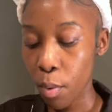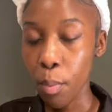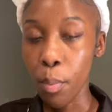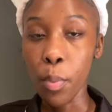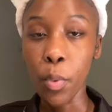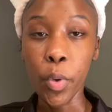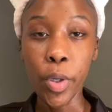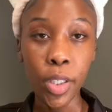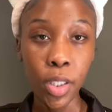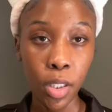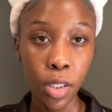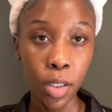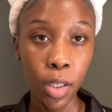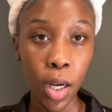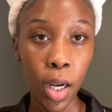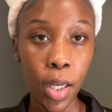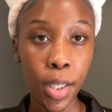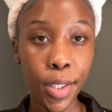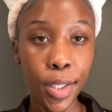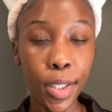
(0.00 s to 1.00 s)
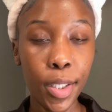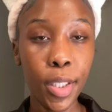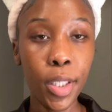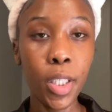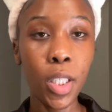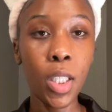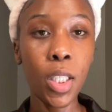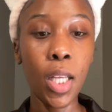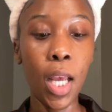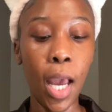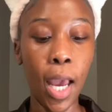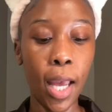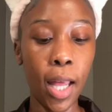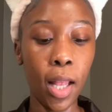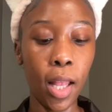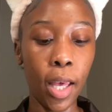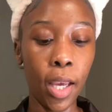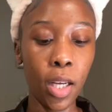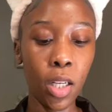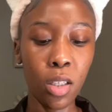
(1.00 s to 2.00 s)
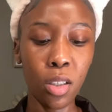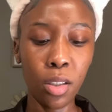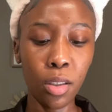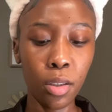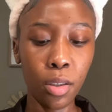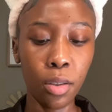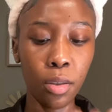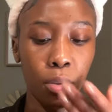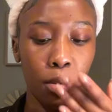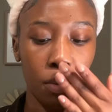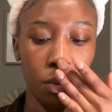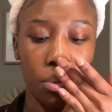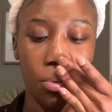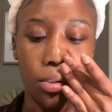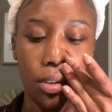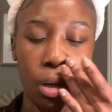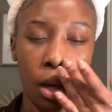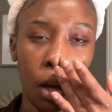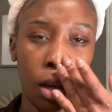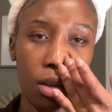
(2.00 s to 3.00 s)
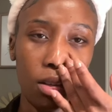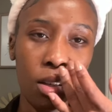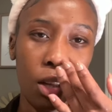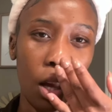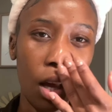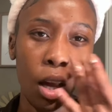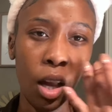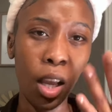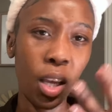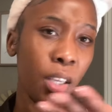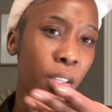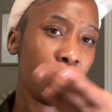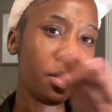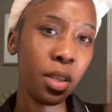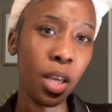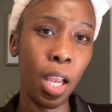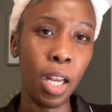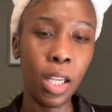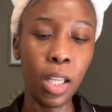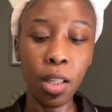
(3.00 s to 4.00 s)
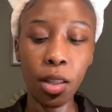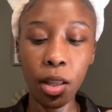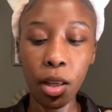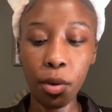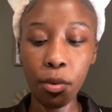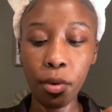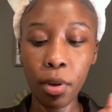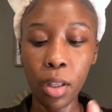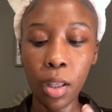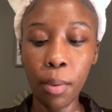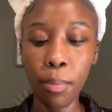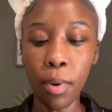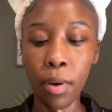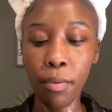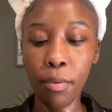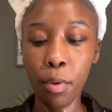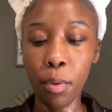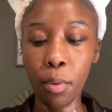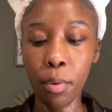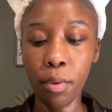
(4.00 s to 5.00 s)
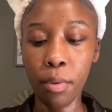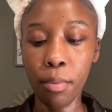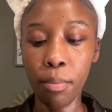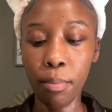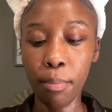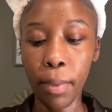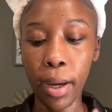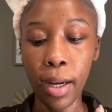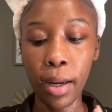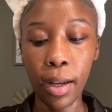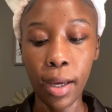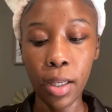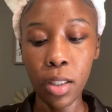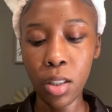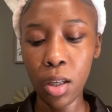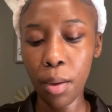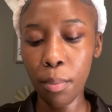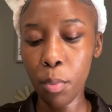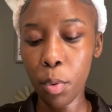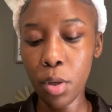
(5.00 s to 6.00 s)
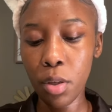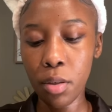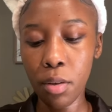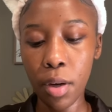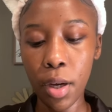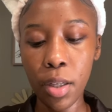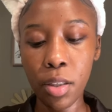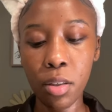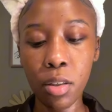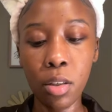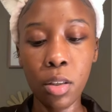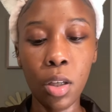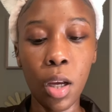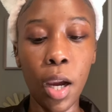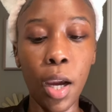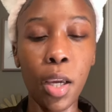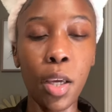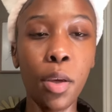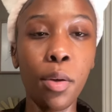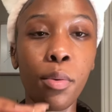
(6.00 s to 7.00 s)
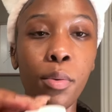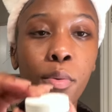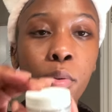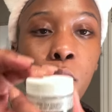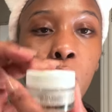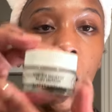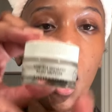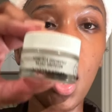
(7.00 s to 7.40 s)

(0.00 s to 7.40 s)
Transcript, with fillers: moisturizers, I like to use, I use anything really, but for my nighttime moisturizers, I use